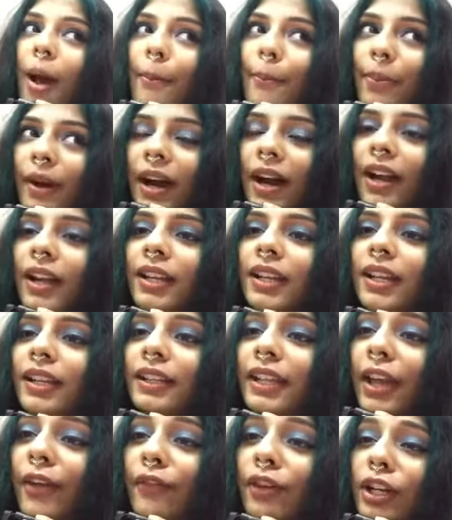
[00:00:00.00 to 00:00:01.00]
But
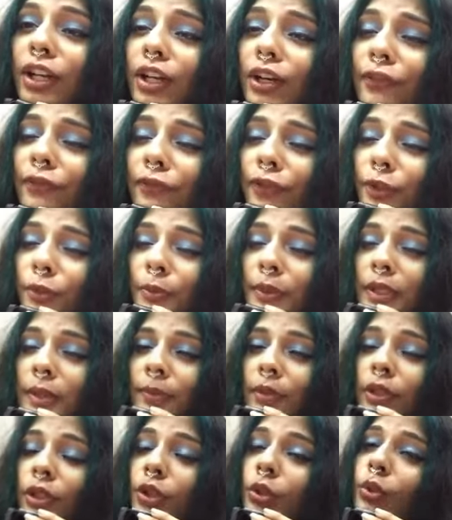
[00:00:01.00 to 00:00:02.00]
there were a few
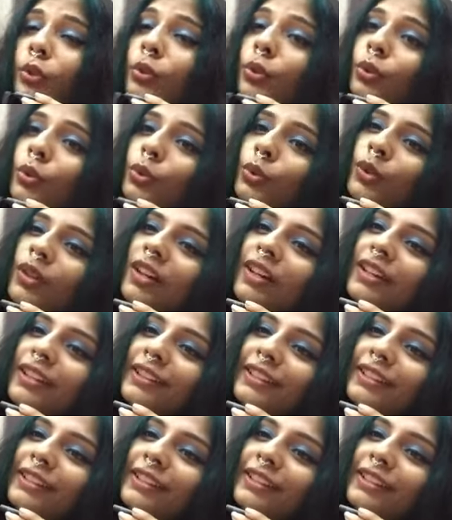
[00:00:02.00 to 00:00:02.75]
people who